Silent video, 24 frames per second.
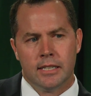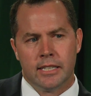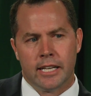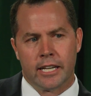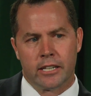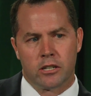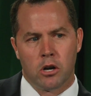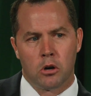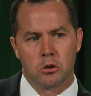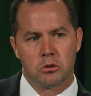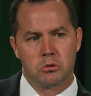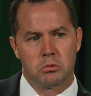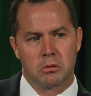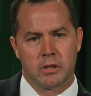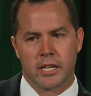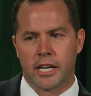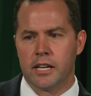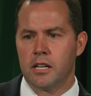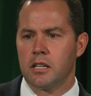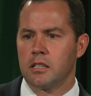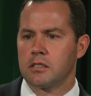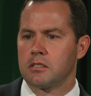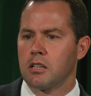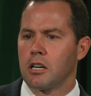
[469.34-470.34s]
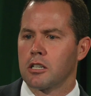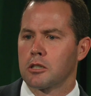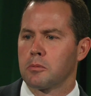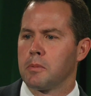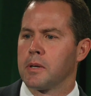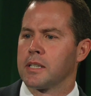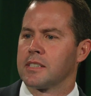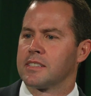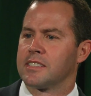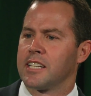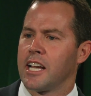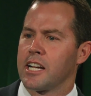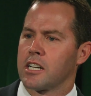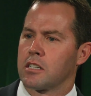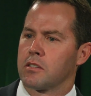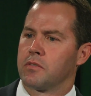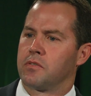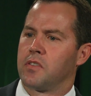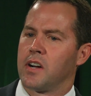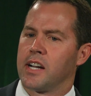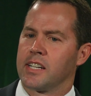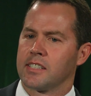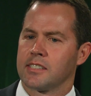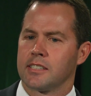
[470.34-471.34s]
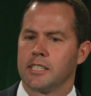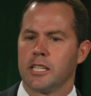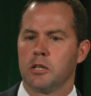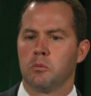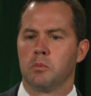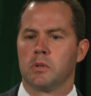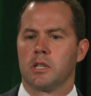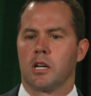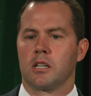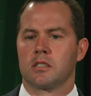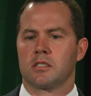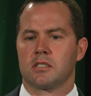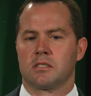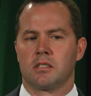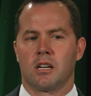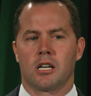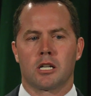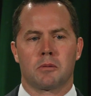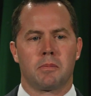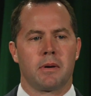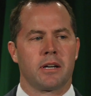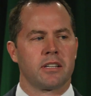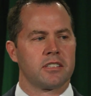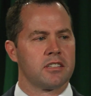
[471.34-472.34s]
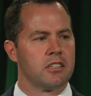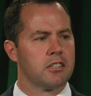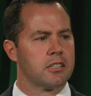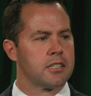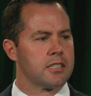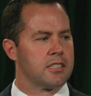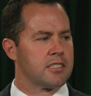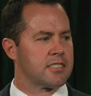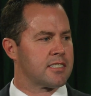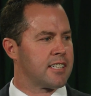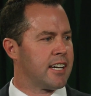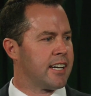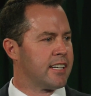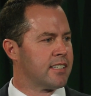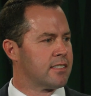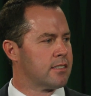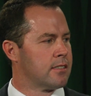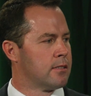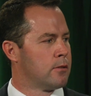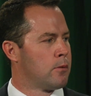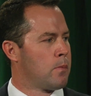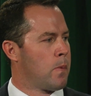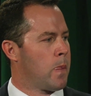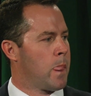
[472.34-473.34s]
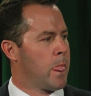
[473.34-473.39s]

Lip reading: And Coach Rigel talked about sacrifice, and he went on to talk about, look at us, guys.